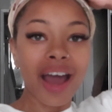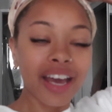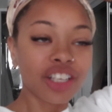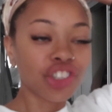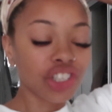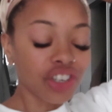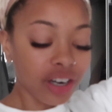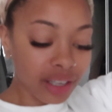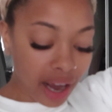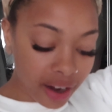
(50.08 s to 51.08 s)
I just
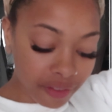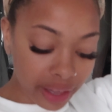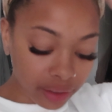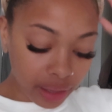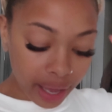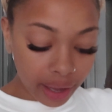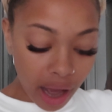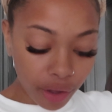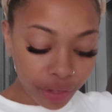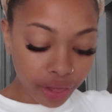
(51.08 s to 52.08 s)
started kind of like laying
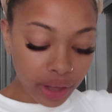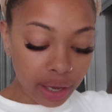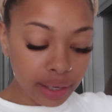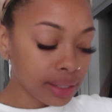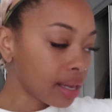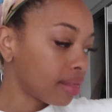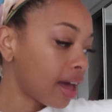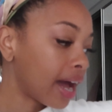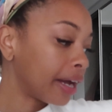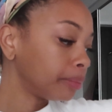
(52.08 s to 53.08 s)
out the things
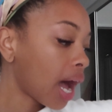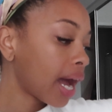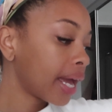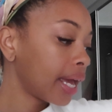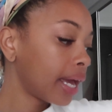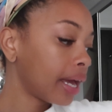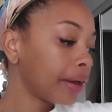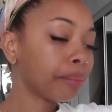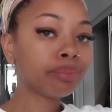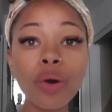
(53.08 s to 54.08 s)
that I
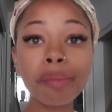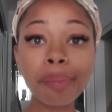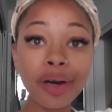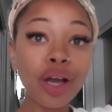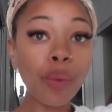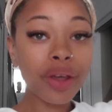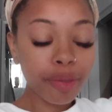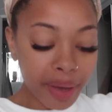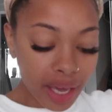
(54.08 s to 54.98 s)
am going to be bringing with